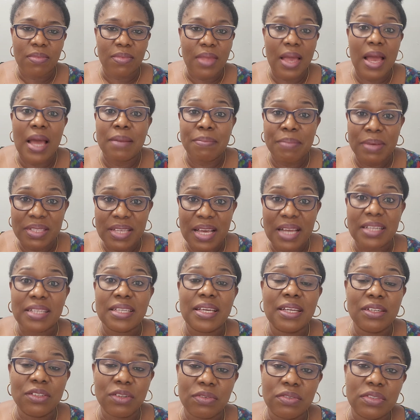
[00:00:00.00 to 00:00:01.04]
And but at the
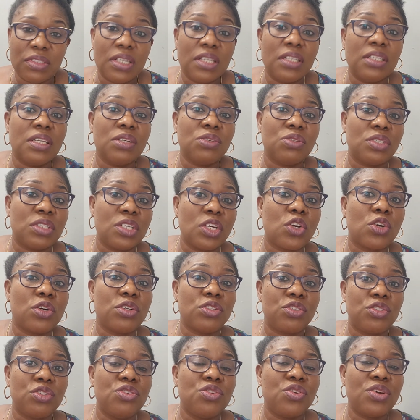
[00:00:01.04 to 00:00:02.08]
end of the day, they'll still
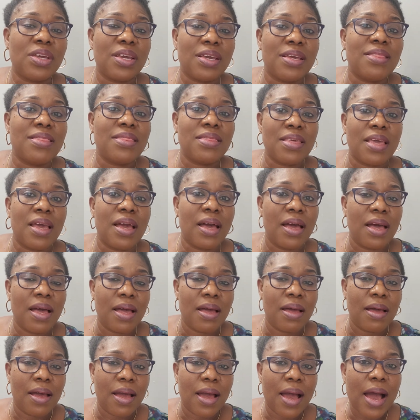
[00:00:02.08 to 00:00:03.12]
continue in their
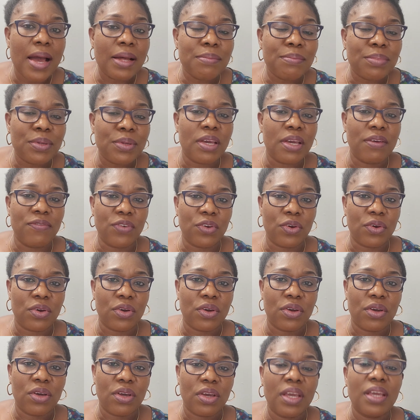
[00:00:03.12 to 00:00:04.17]
behavior,
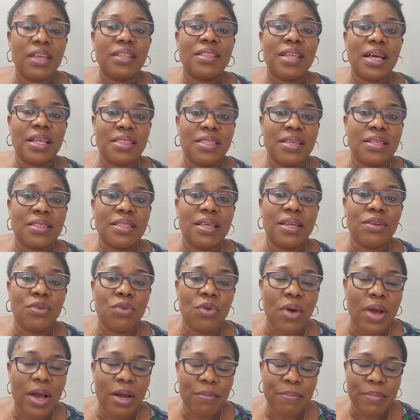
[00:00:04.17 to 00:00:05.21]
in that thing they
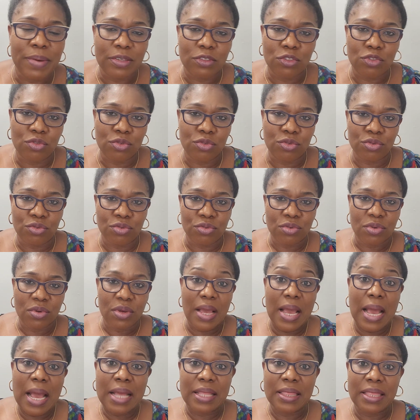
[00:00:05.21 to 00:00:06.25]
know how best to do,
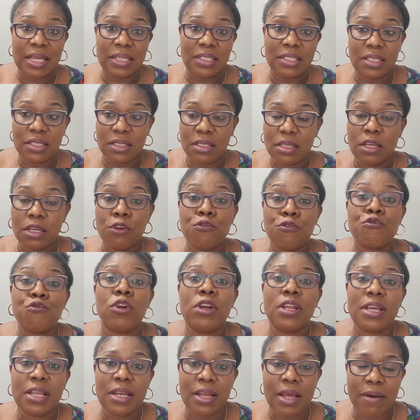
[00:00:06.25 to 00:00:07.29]
and that is
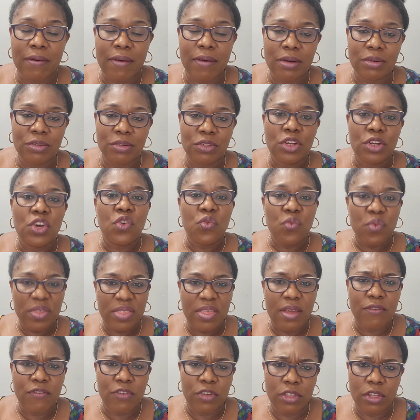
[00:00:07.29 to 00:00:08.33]
frolicking around with
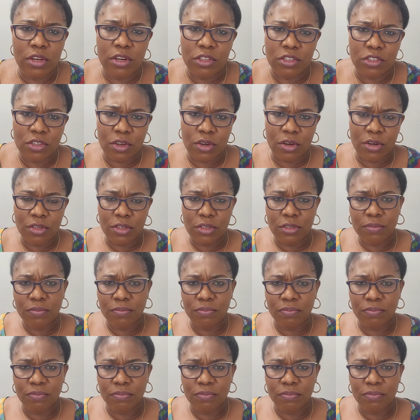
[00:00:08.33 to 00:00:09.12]
everything in skirt.